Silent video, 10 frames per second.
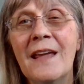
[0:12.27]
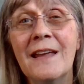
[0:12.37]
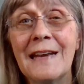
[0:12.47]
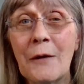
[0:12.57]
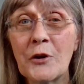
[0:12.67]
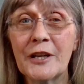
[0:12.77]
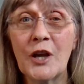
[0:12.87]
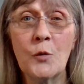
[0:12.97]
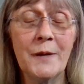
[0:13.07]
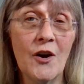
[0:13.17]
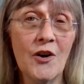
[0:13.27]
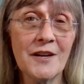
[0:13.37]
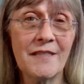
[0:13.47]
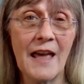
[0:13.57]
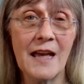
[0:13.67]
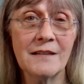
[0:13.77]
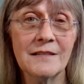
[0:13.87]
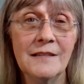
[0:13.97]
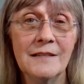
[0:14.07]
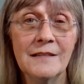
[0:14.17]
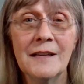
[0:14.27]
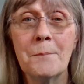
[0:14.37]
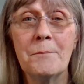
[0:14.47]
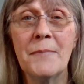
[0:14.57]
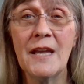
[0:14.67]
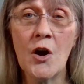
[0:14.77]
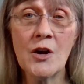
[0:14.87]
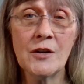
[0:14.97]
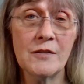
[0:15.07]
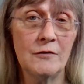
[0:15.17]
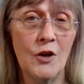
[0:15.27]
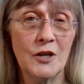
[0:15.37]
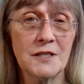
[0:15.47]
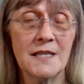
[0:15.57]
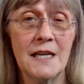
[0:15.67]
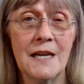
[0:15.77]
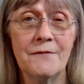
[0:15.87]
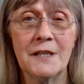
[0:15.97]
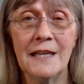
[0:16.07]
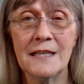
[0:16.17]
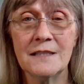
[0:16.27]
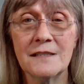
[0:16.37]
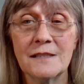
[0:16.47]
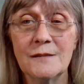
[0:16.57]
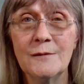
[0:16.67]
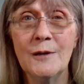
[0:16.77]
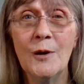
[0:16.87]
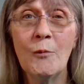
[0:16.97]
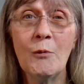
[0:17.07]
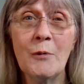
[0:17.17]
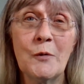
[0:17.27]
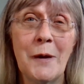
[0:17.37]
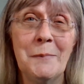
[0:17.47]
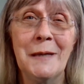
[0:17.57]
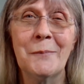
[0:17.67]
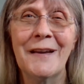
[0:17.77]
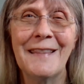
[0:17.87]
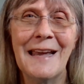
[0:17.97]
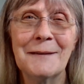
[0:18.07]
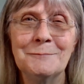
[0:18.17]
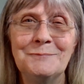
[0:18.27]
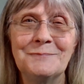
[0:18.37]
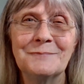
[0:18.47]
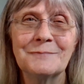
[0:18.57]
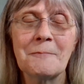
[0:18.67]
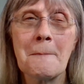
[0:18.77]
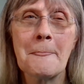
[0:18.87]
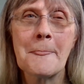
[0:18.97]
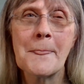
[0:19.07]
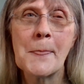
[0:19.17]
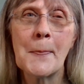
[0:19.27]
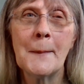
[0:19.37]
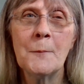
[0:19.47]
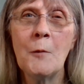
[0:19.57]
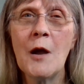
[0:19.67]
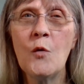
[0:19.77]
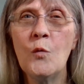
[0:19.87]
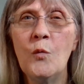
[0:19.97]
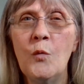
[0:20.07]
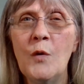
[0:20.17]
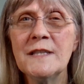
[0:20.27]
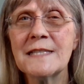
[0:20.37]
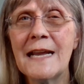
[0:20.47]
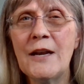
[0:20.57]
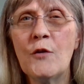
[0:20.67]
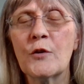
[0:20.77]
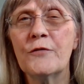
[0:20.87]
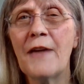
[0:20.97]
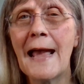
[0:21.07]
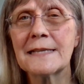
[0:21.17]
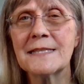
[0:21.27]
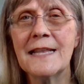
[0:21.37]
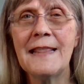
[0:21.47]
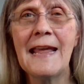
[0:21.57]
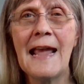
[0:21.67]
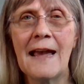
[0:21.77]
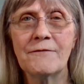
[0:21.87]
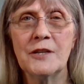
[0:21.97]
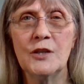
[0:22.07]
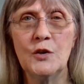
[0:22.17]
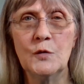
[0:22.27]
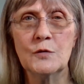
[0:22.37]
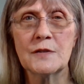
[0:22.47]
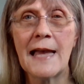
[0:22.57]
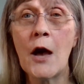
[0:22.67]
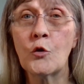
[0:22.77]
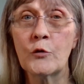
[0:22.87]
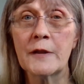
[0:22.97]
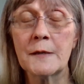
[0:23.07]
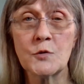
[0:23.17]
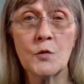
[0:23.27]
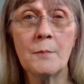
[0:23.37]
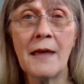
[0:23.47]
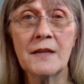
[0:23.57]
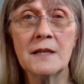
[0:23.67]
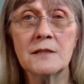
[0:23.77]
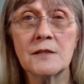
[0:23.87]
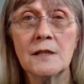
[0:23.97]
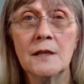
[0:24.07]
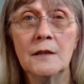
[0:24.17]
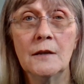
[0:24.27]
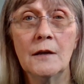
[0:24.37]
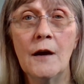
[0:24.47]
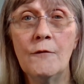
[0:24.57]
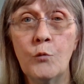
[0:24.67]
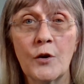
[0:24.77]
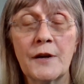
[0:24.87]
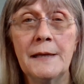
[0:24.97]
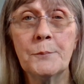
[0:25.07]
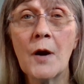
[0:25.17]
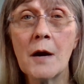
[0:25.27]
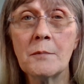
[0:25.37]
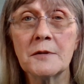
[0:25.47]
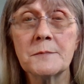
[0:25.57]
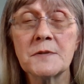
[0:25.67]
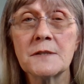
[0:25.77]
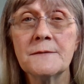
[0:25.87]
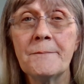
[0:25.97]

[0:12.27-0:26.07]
we're going to go beyond that, beyond the lost city of Atlantis. Well, what do I mean by that? Well, once they know their facts, then they have to use algorithms or methods of working problems.